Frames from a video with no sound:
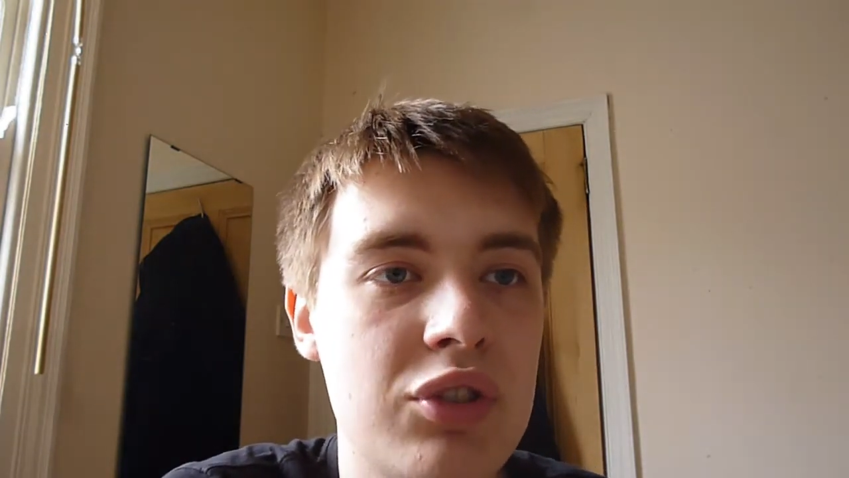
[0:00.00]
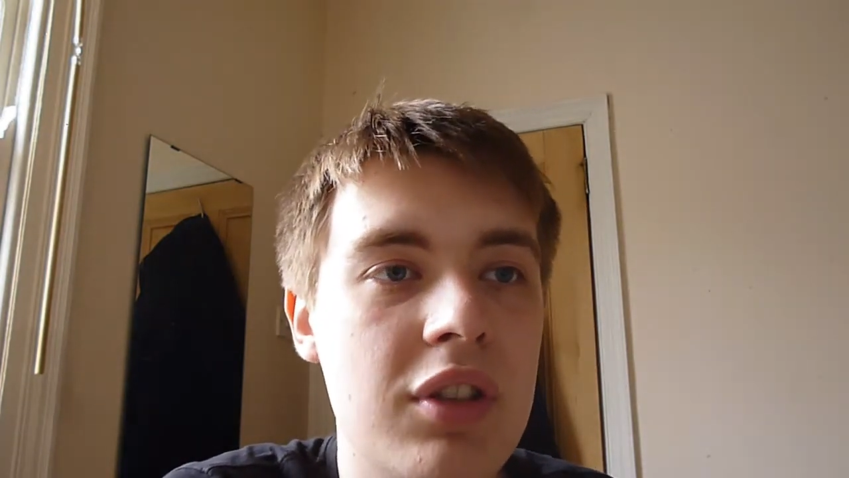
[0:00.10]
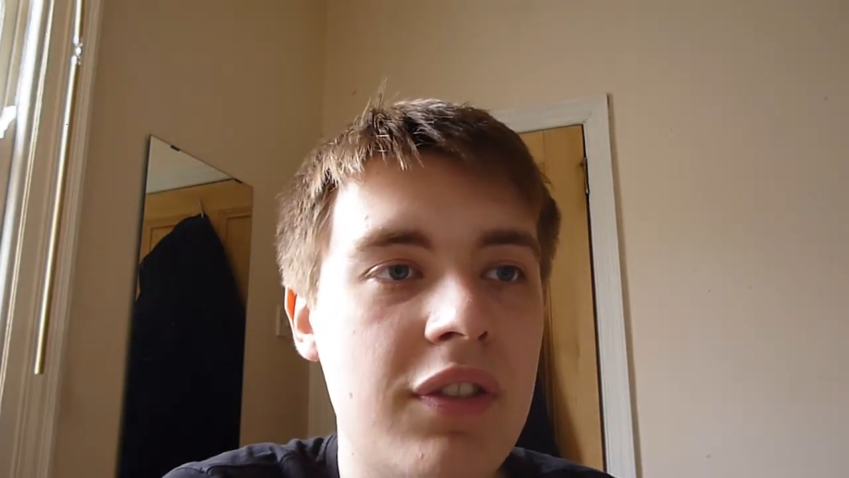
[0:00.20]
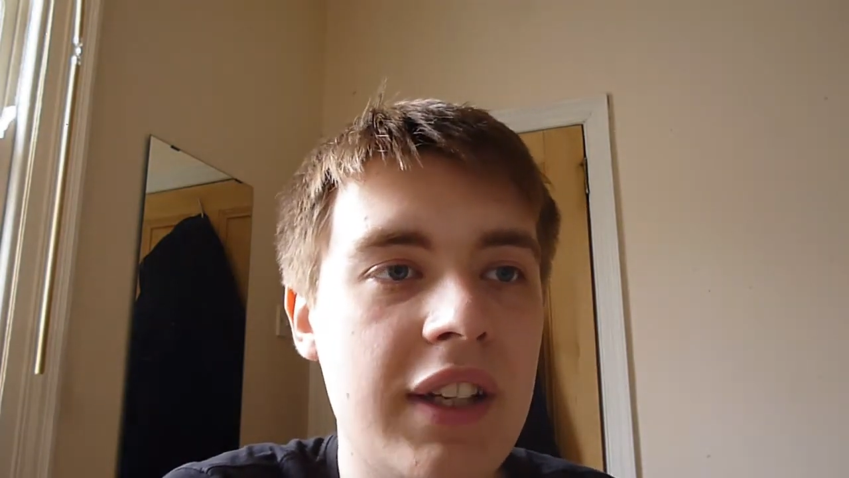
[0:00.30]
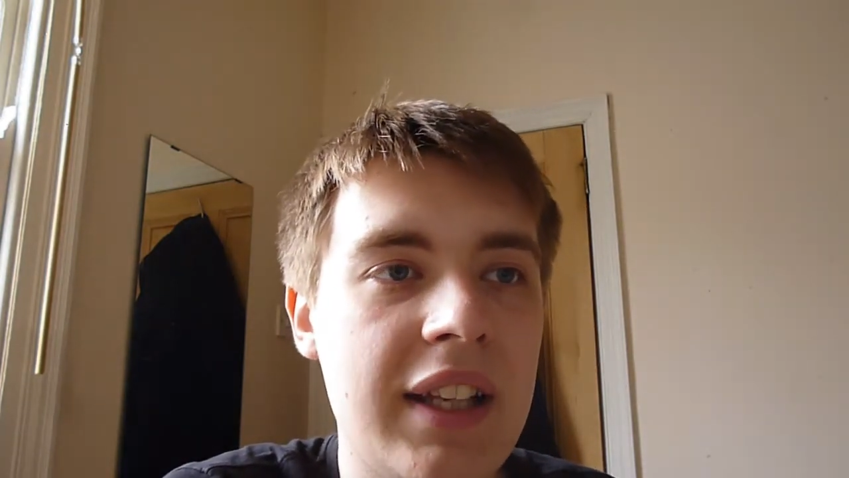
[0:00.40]
Do
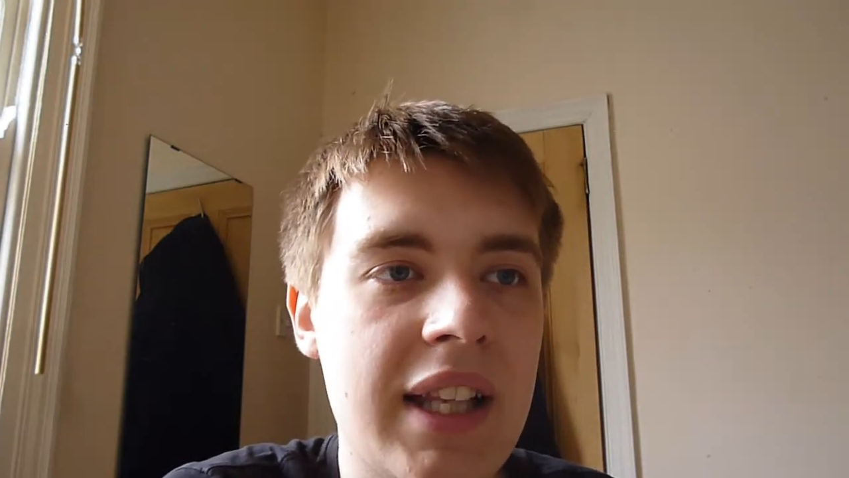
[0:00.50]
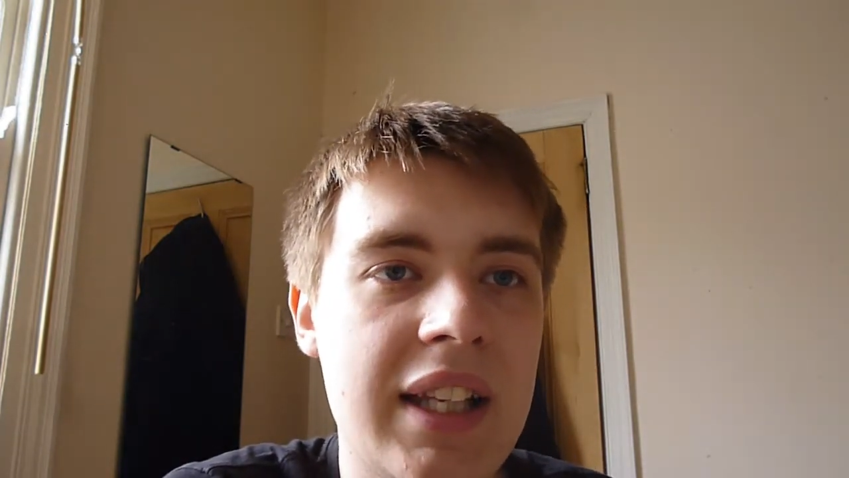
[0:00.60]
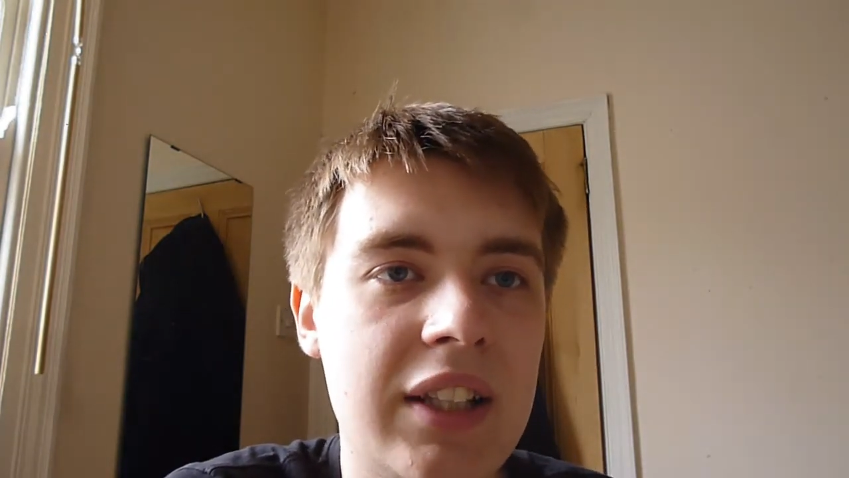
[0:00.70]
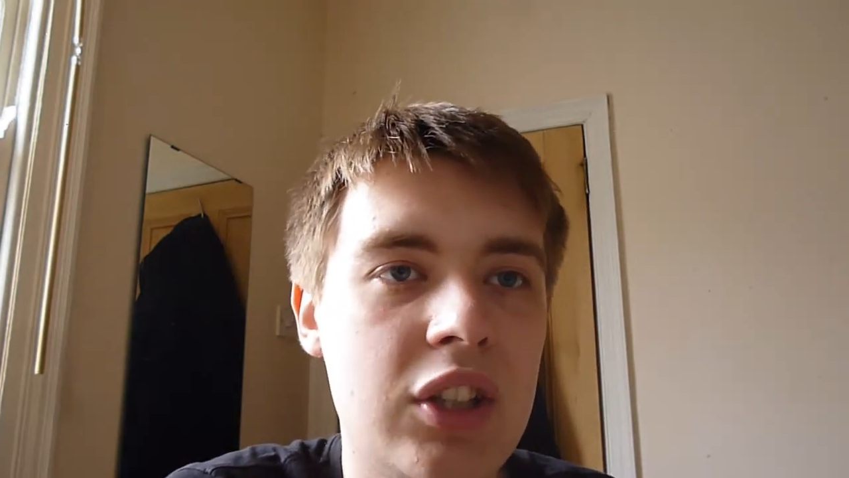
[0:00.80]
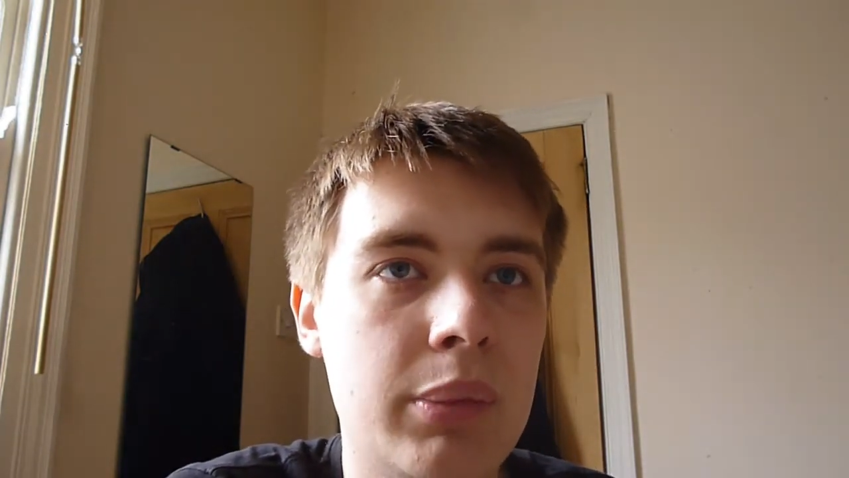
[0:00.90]
you think that
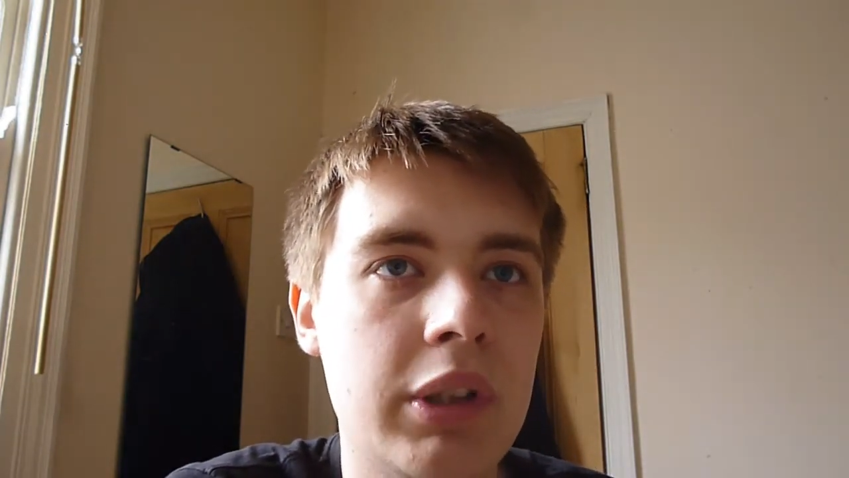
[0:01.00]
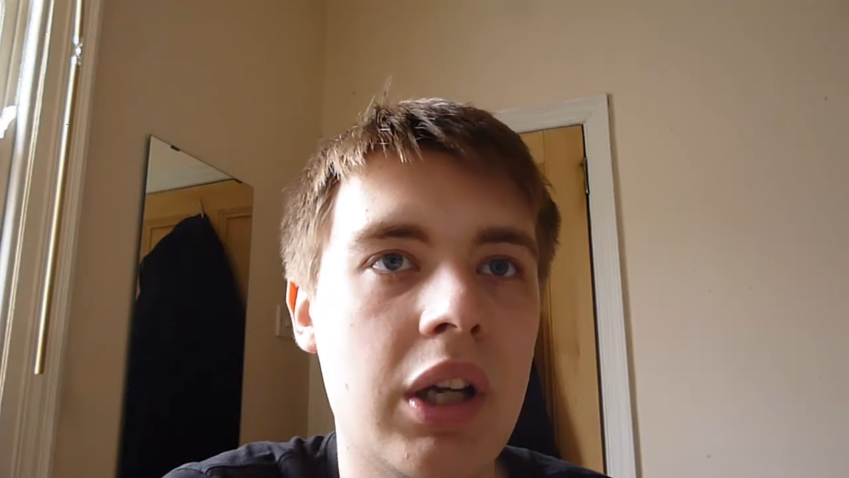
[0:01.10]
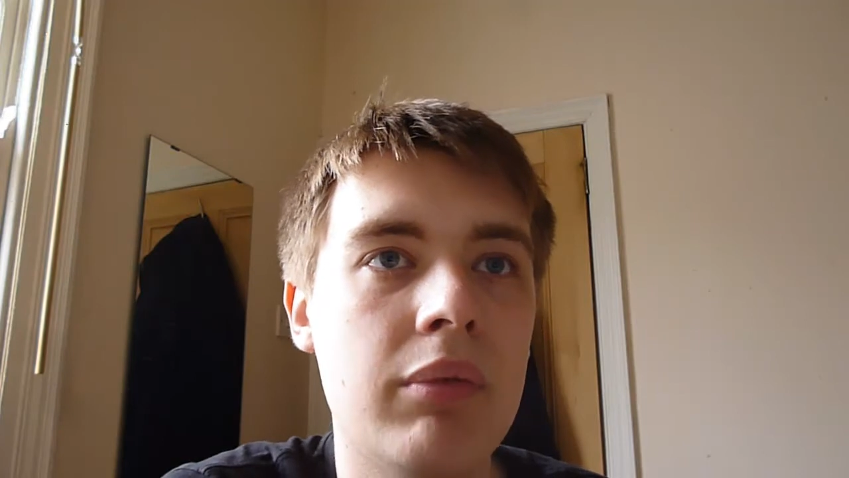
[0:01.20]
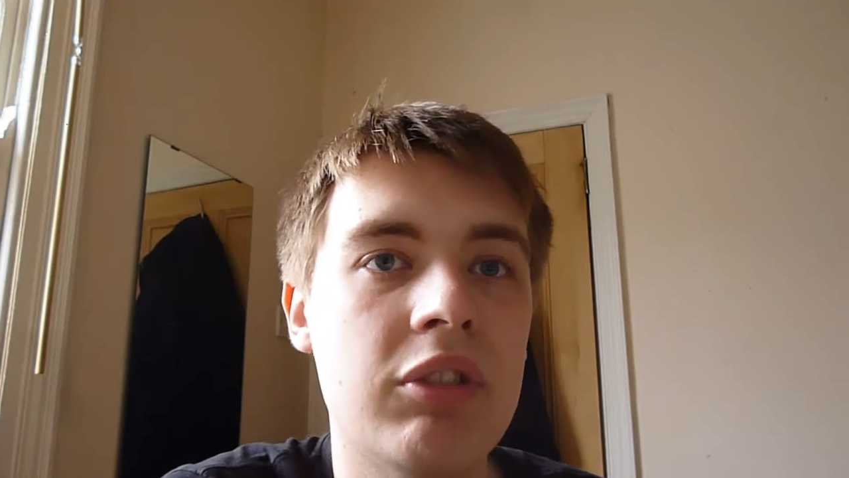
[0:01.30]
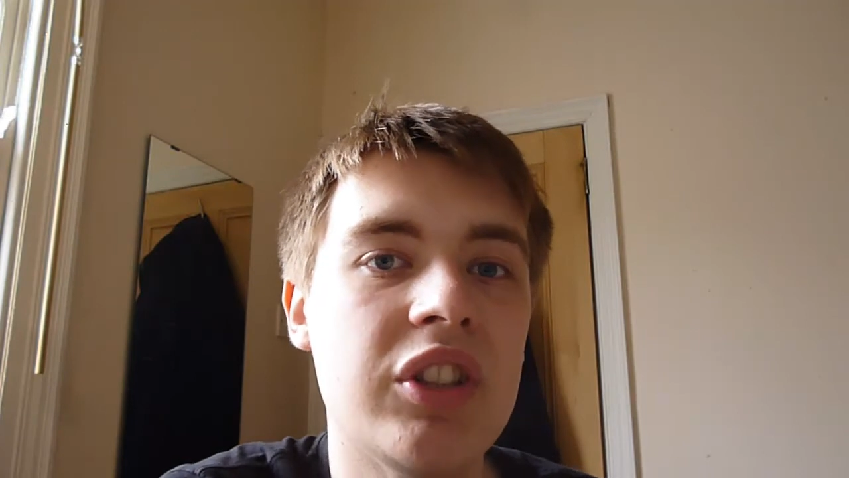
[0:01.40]
they're going to
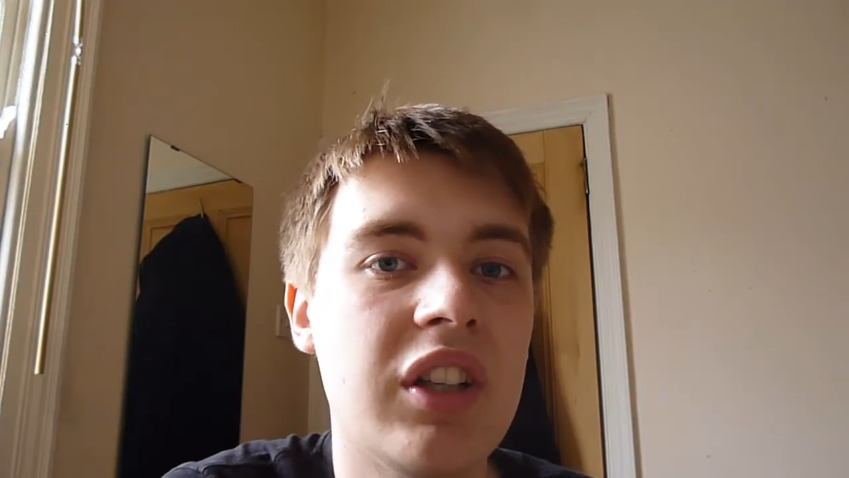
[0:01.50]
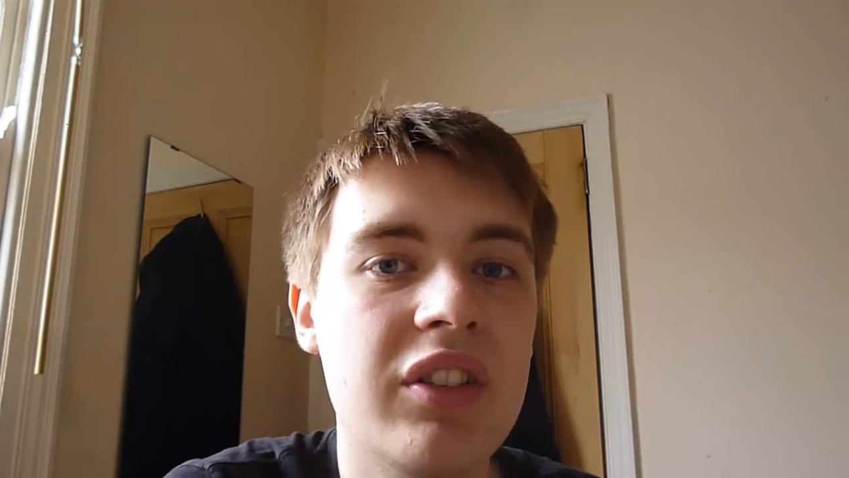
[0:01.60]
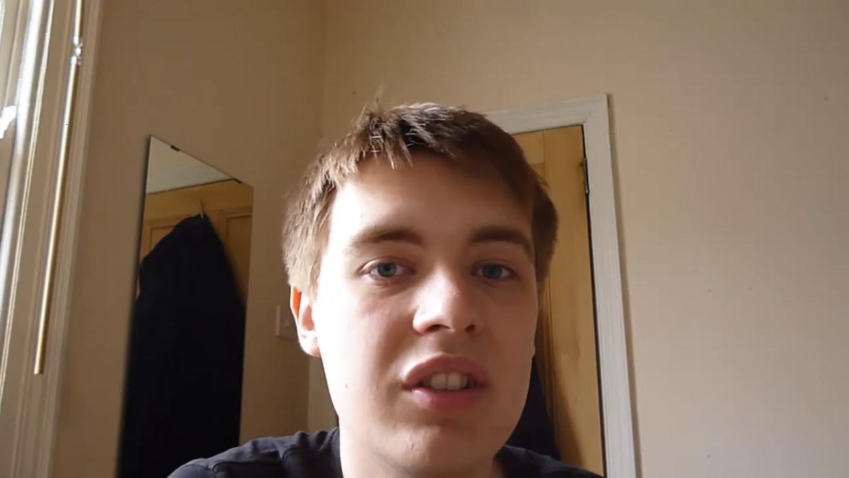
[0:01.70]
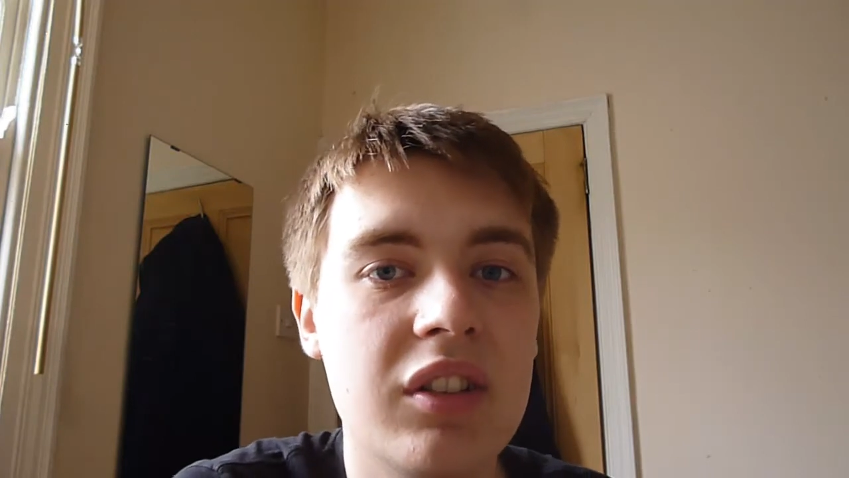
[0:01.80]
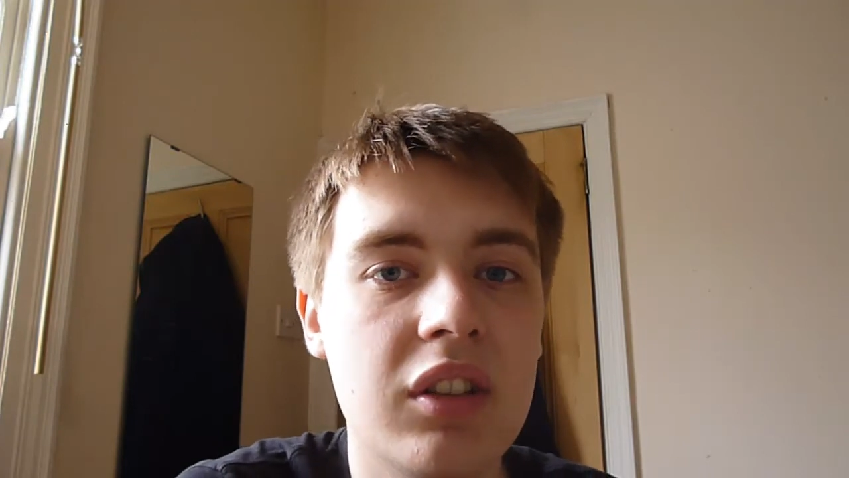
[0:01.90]
become
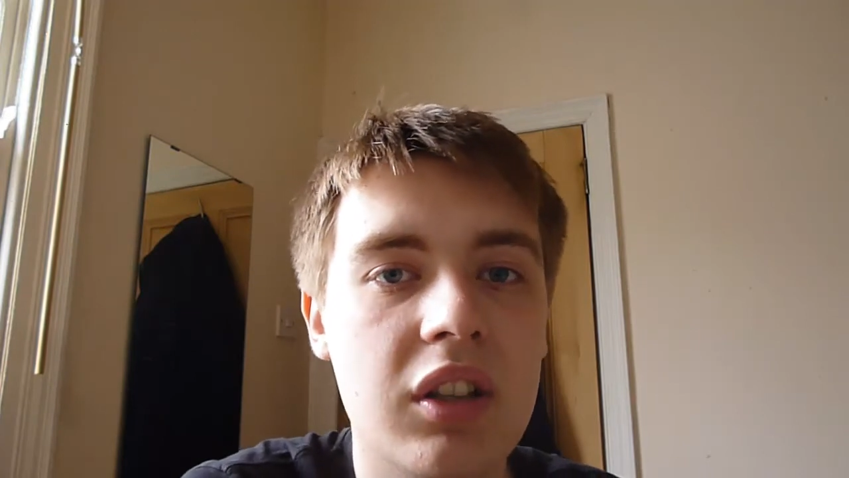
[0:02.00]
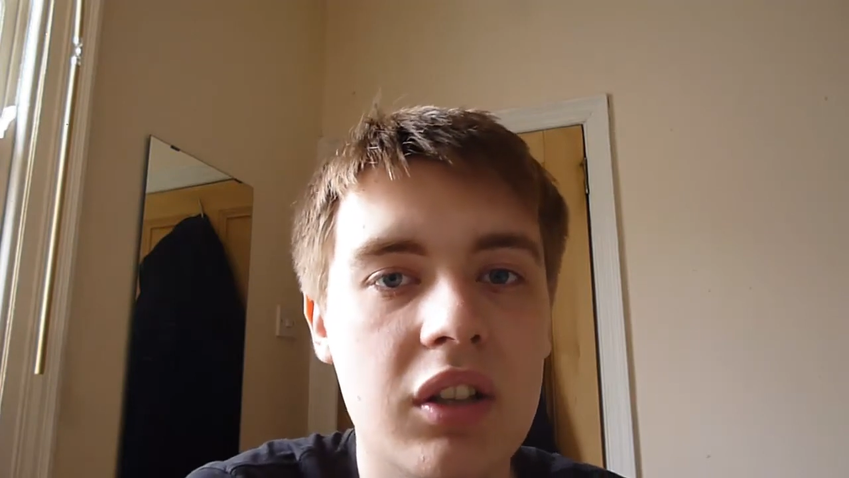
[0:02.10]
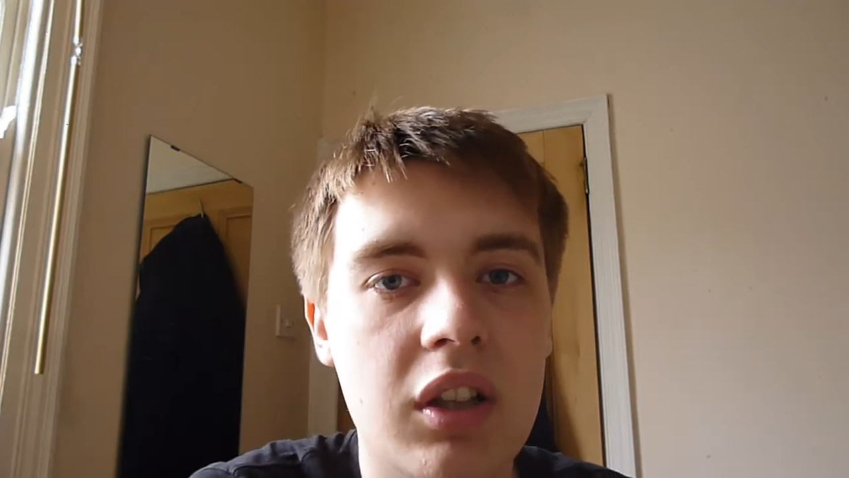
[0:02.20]
redundant